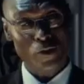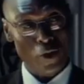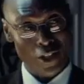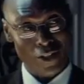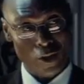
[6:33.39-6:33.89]
so
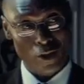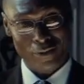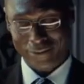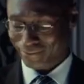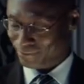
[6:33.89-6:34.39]
much
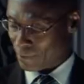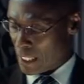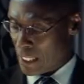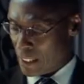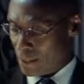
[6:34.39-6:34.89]
vengefulness,
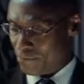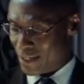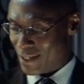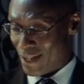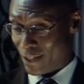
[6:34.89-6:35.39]
there's so much
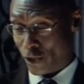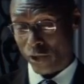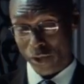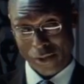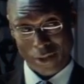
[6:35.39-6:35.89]
anger,
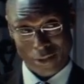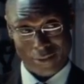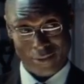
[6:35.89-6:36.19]
and